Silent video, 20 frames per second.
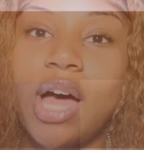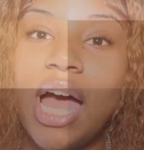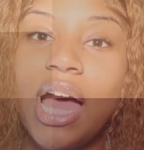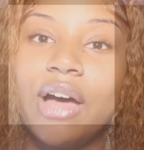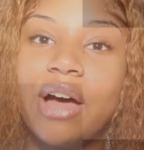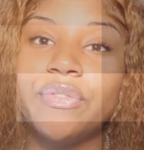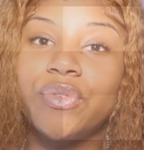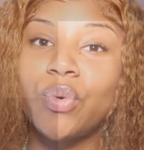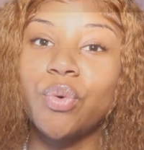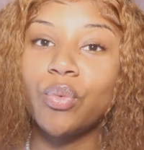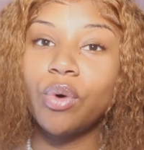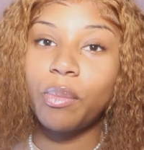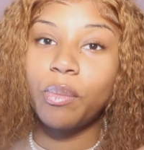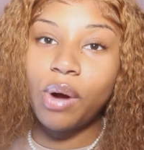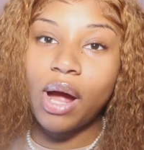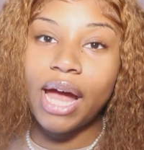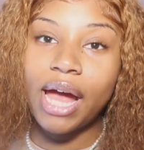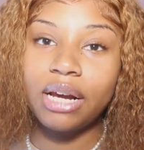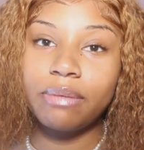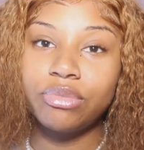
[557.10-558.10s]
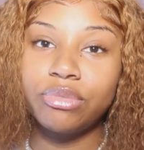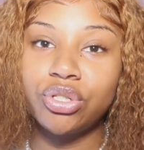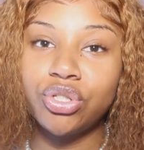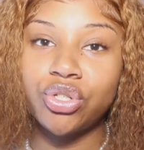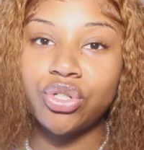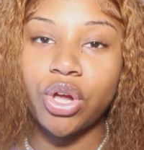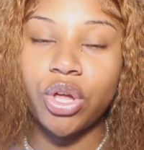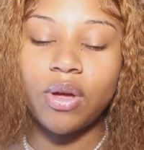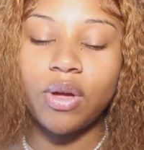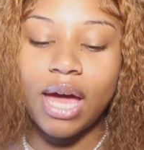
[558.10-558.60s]
y'all, I have one more item
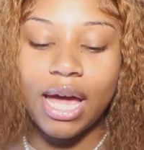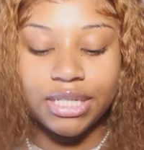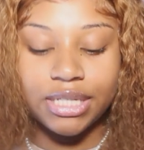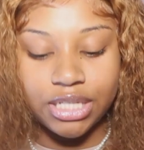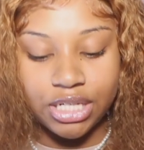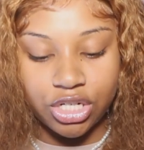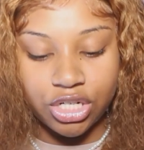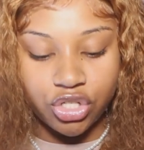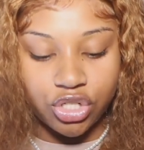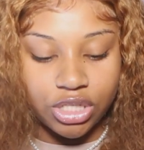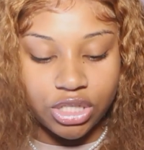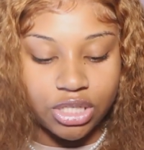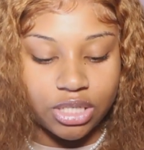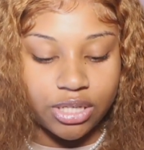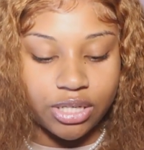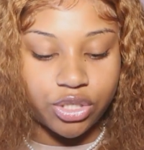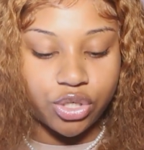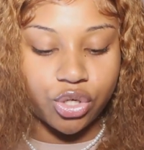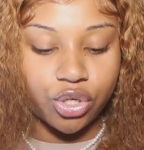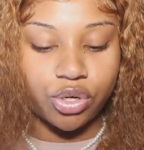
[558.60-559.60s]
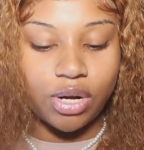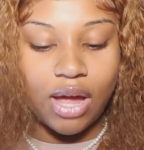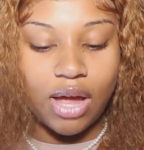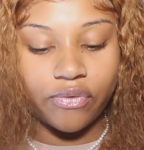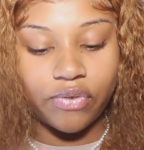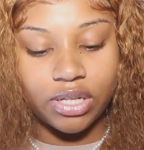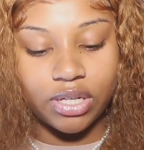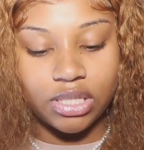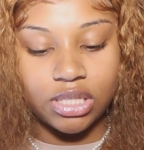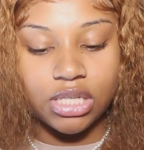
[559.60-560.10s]
to show you guys, and it's just this
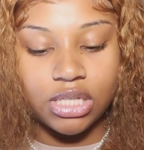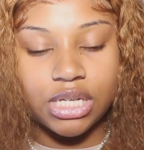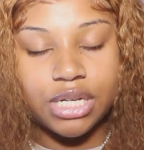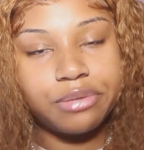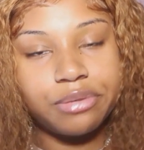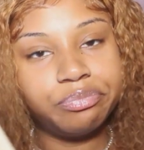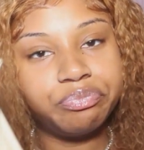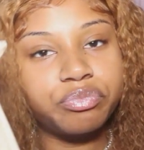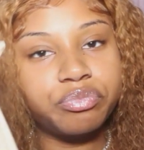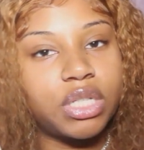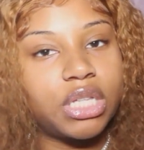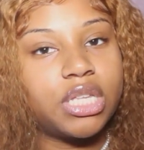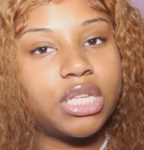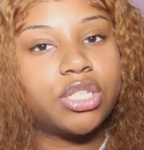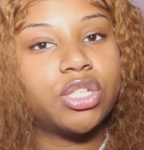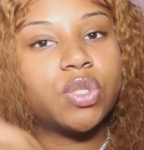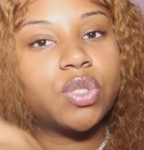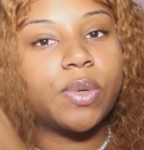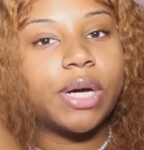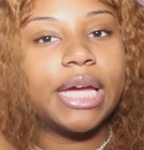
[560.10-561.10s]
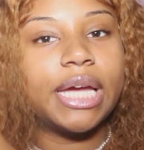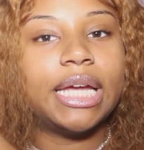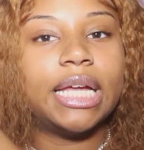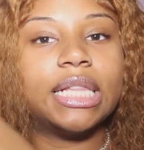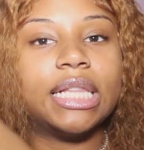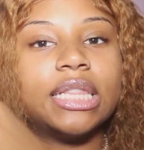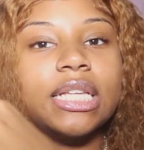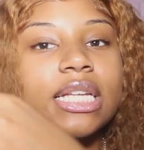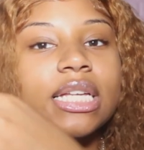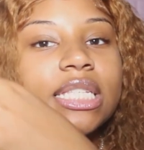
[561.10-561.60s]
graphic tee, and this is what
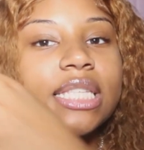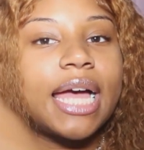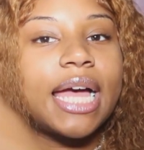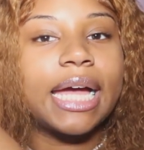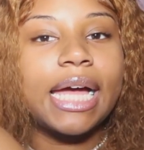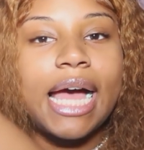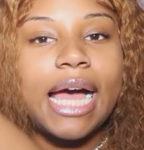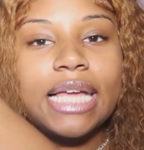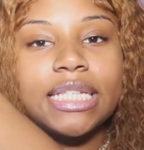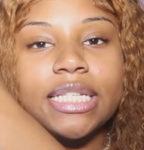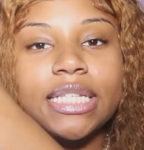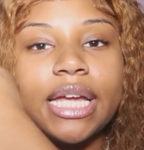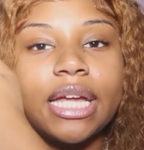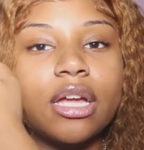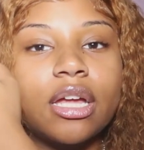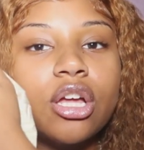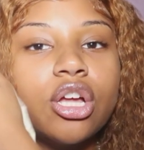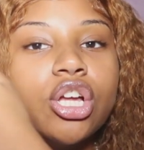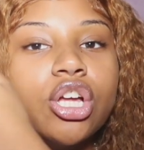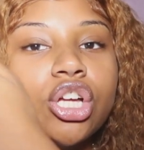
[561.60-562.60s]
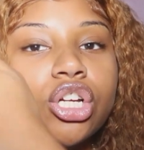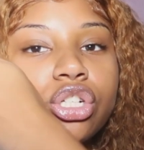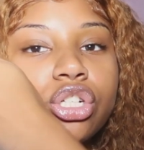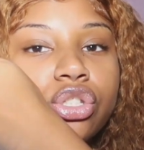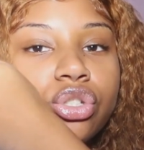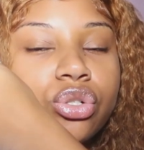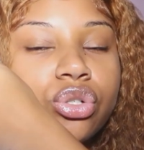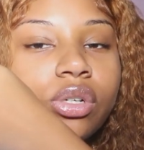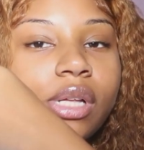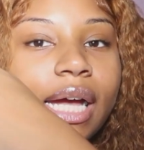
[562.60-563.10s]
it looks like. It has like
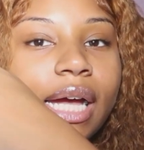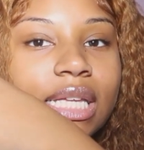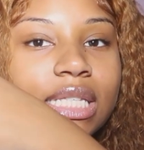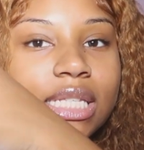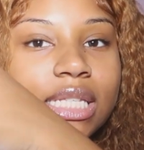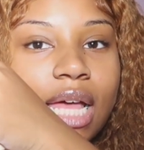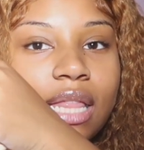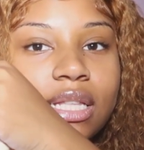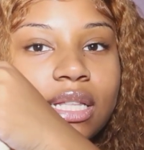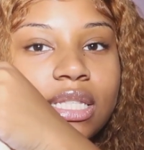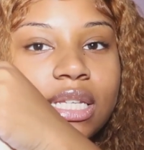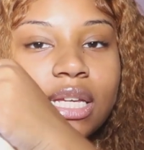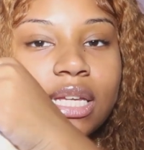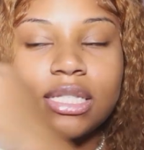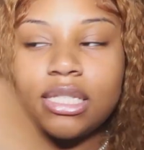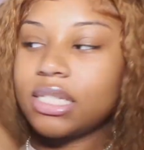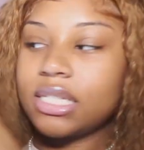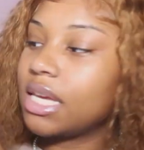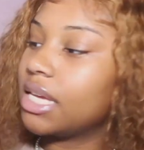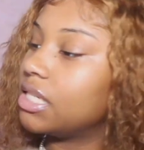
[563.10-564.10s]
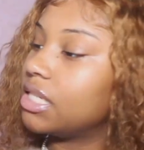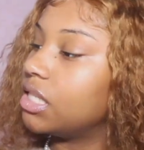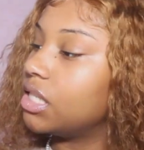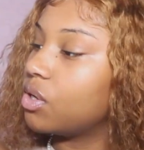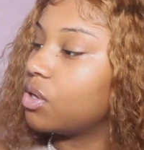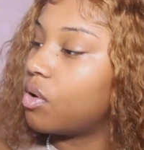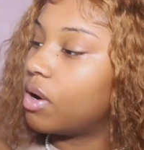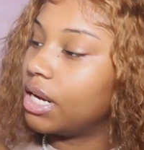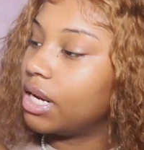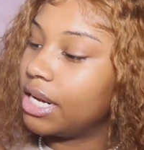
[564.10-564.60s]
2 like skeletons
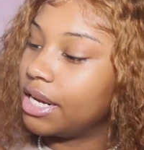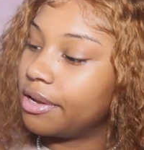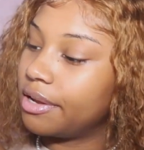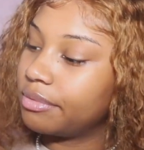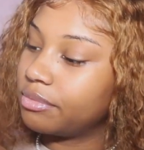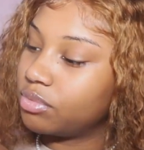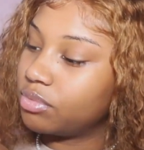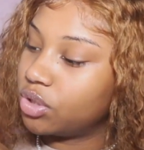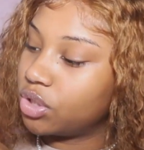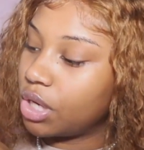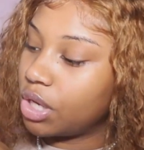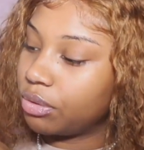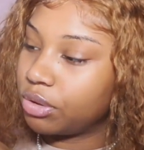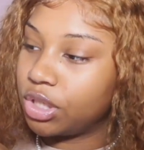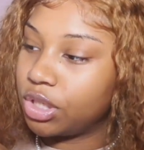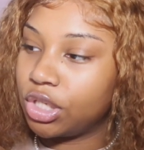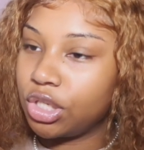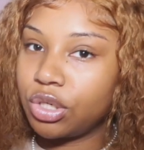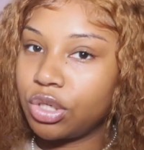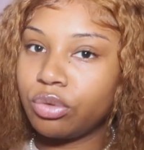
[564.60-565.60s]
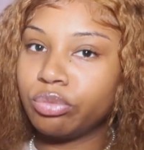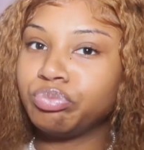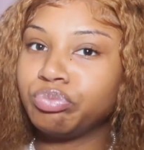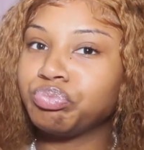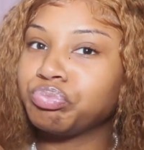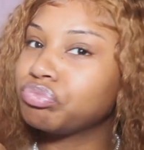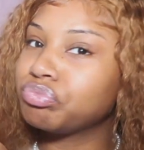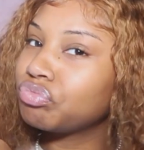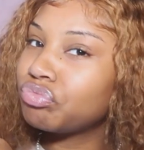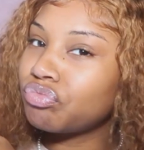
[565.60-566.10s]
kissing on it. So cute.
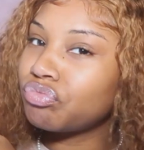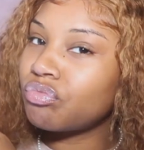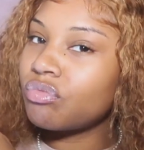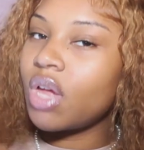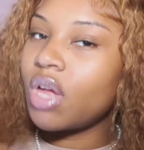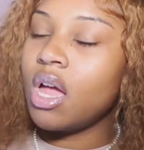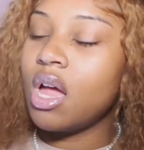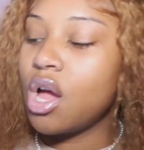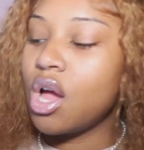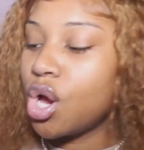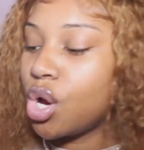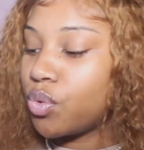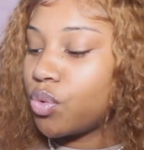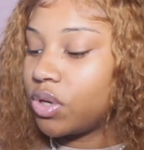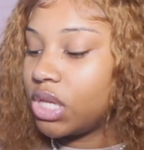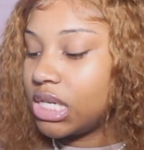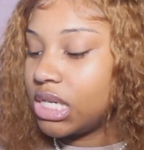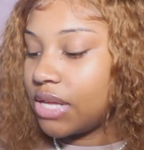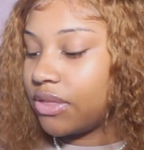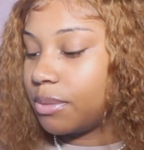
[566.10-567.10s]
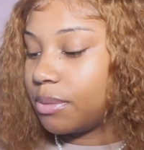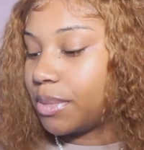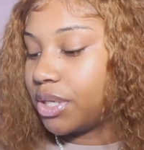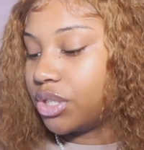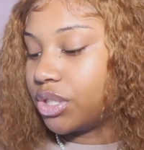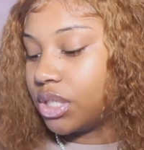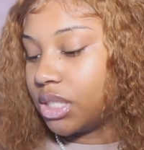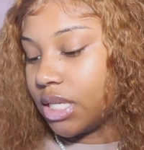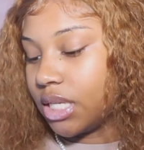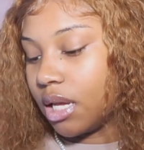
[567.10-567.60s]
Really nothing
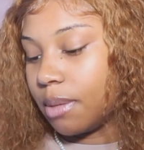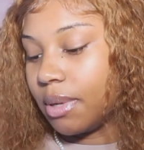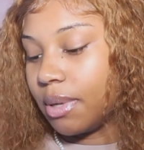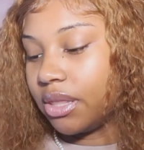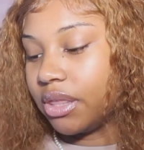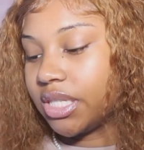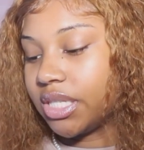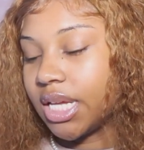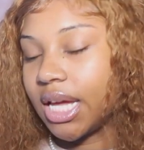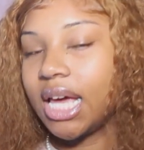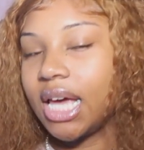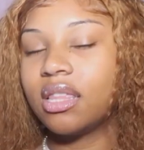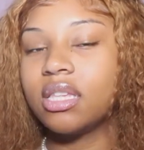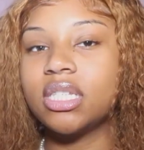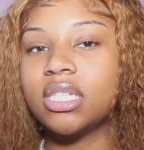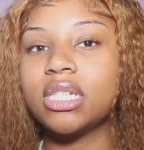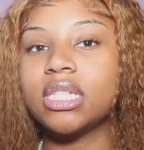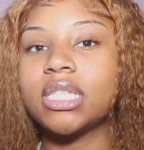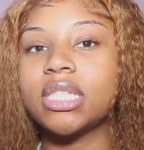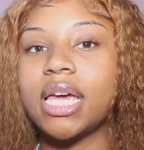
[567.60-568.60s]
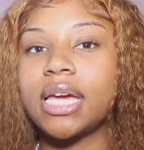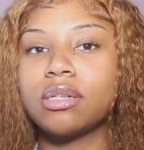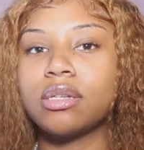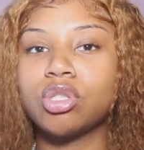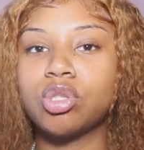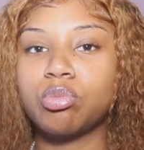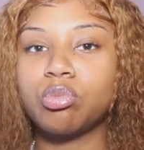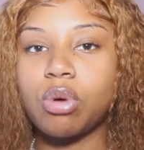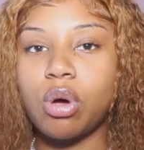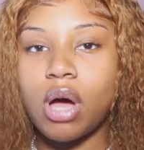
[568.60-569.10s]
much to say about this. I got this in a
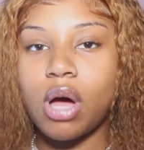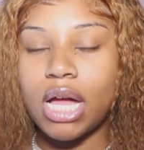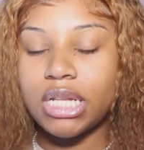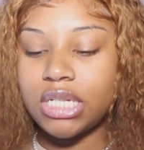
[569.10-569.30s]
size small.